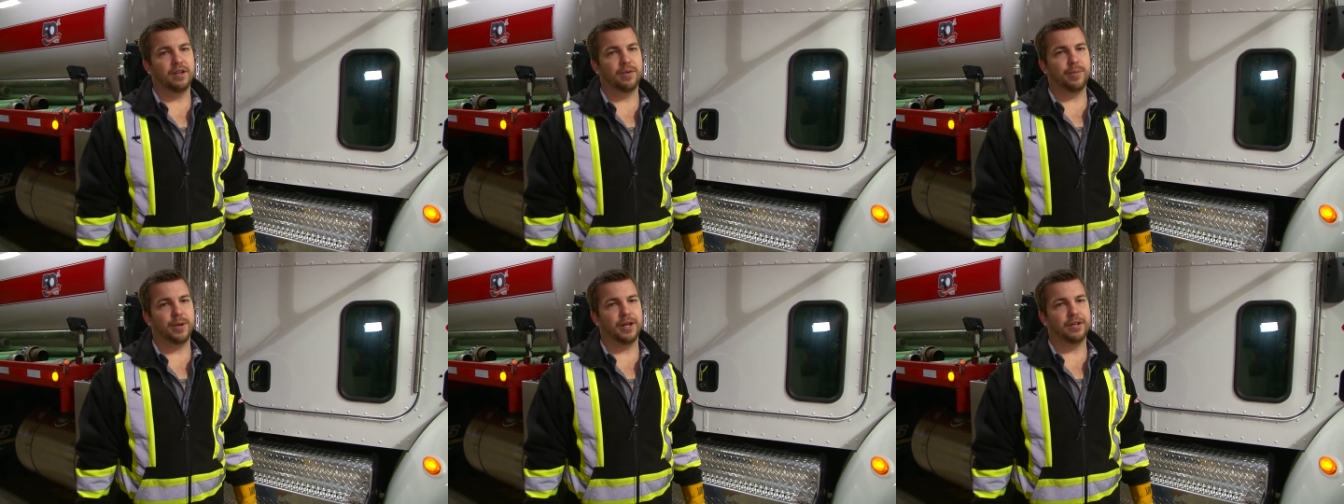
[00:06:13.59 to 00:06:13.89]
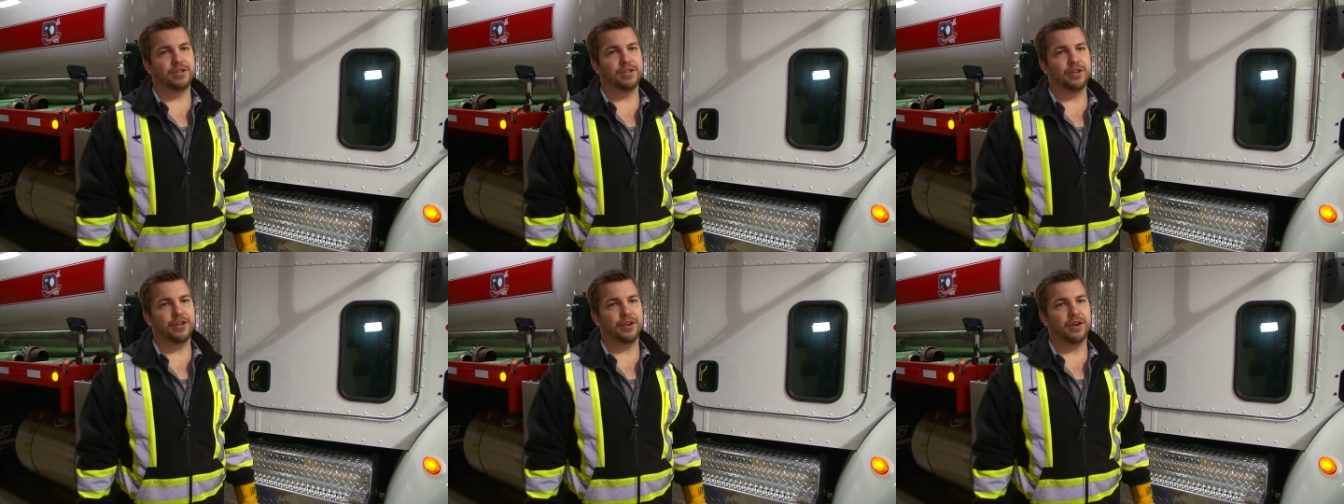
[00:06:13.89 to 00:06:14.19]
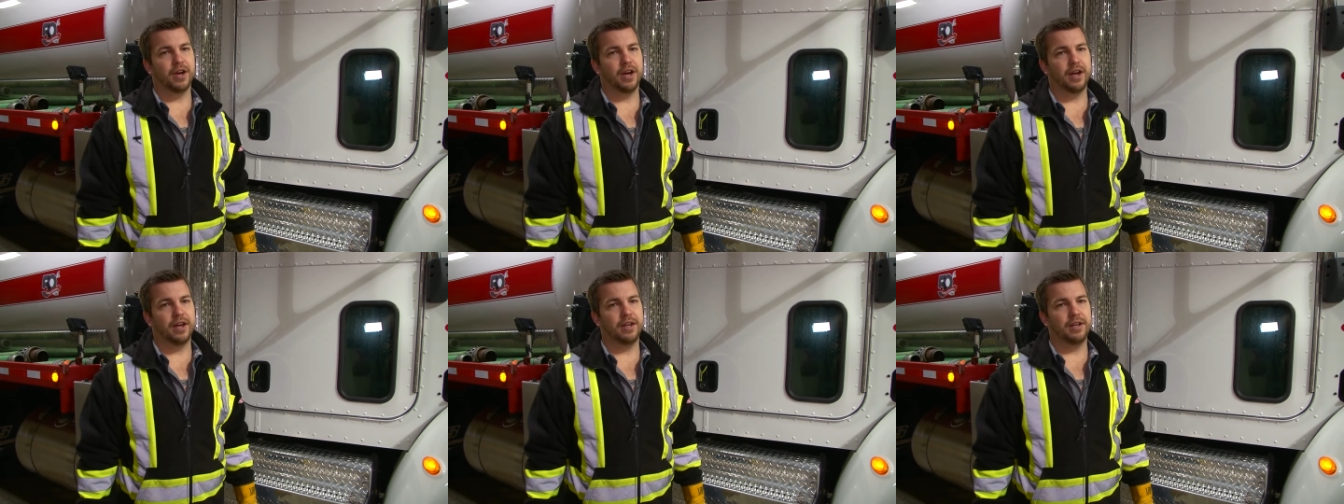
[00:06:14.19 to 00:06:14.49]
depends on your
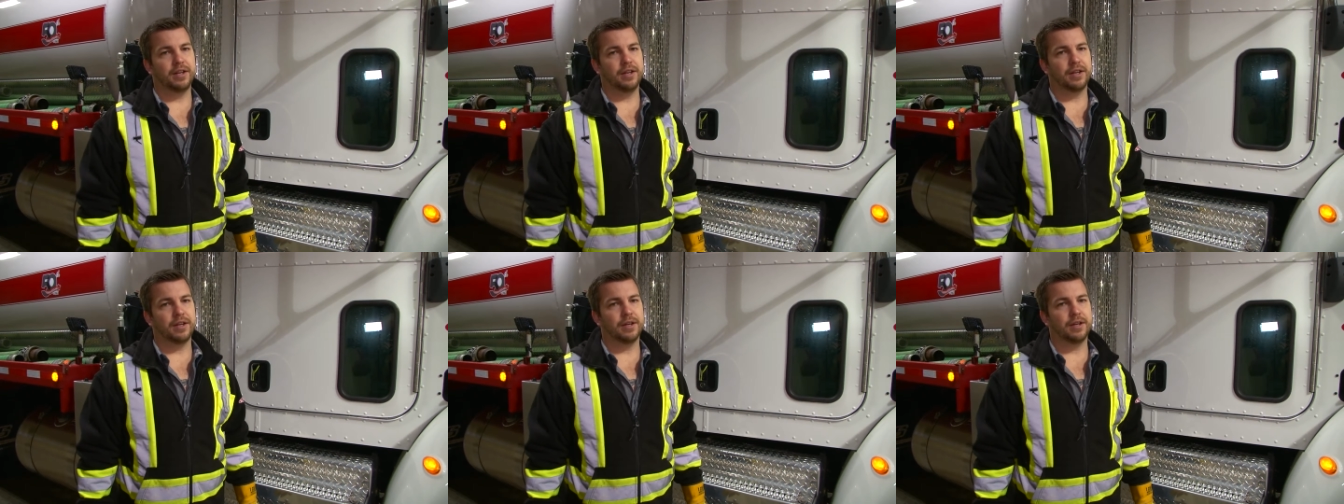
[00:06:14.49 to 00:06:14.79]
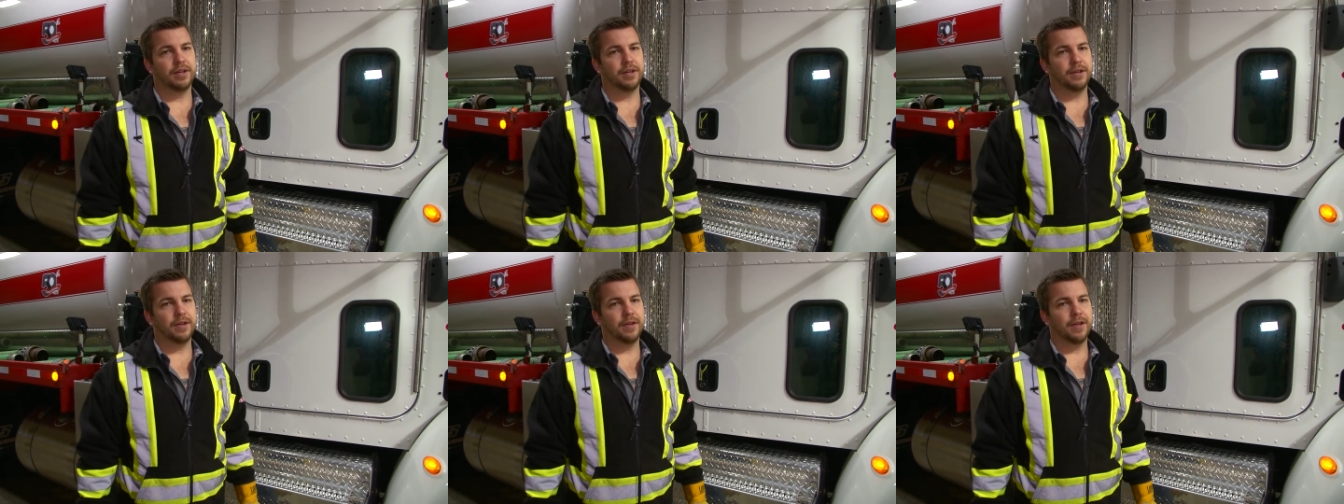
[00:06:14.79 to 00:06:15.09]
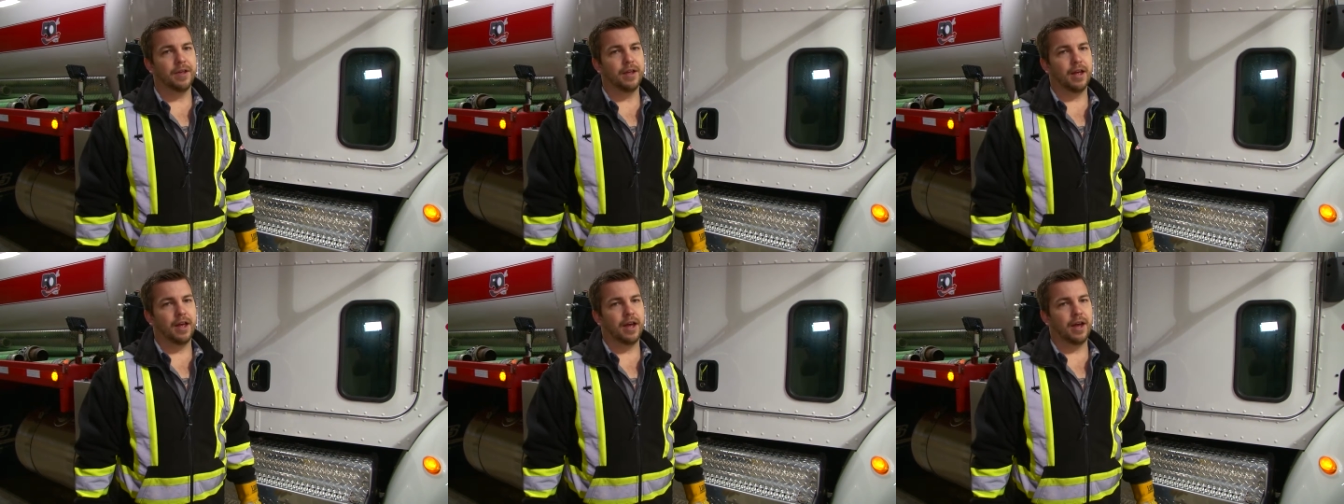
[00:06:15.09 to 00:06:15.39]
height and
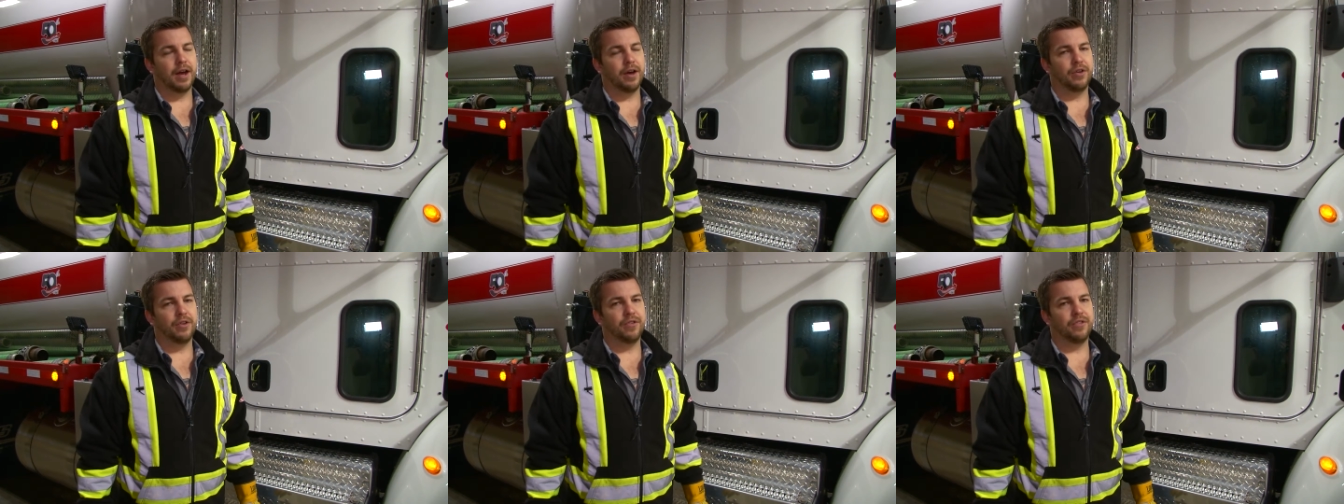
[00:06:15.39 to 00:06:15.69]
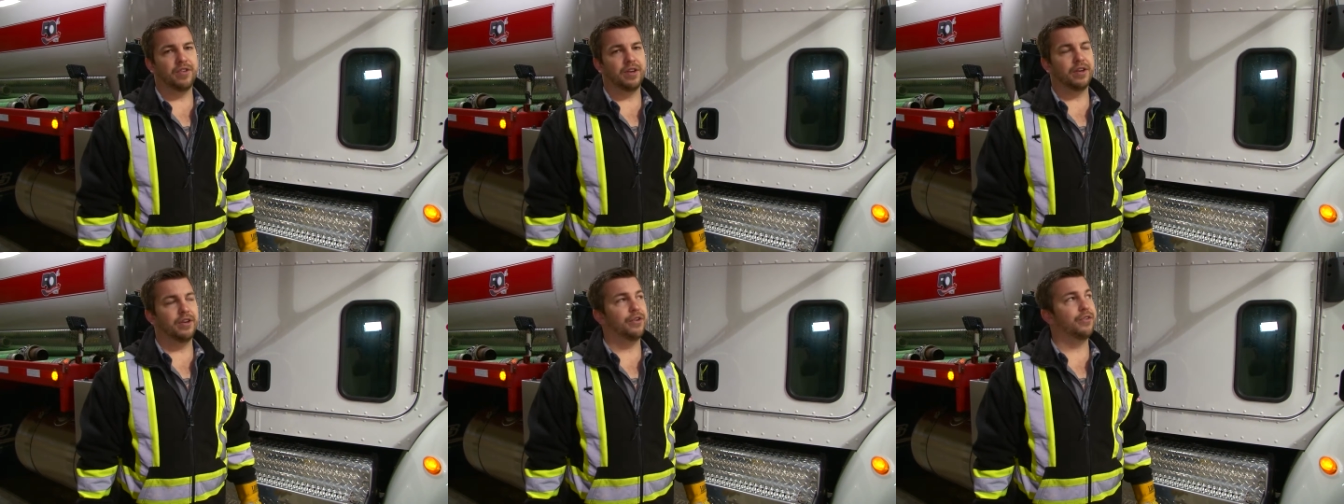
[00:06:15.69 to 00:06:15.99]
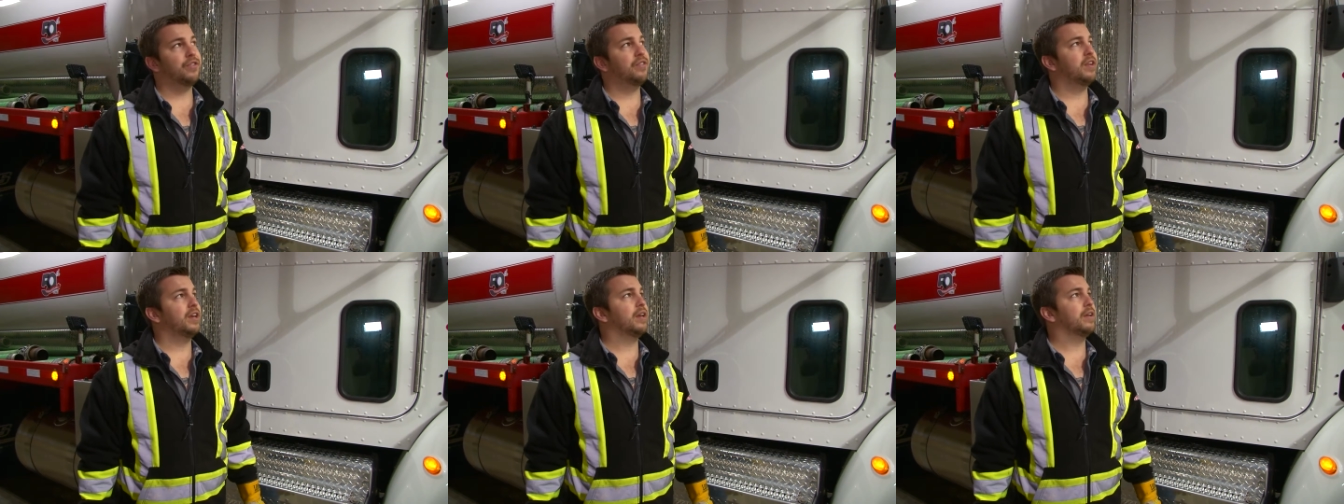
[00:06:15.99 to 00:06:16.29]
how you sit in your
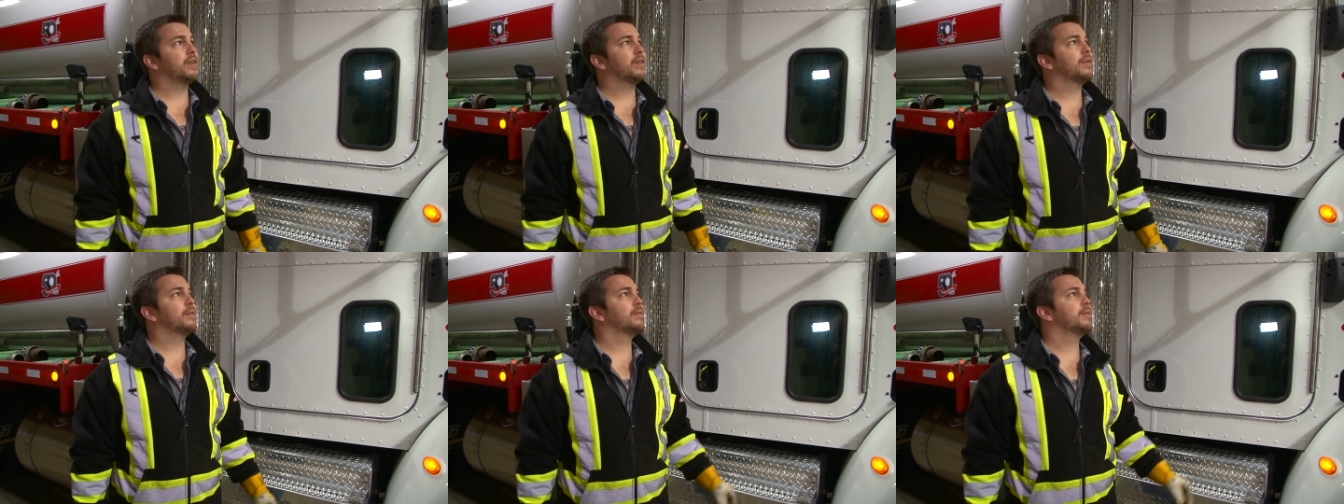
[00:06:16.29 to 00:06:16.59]
seat.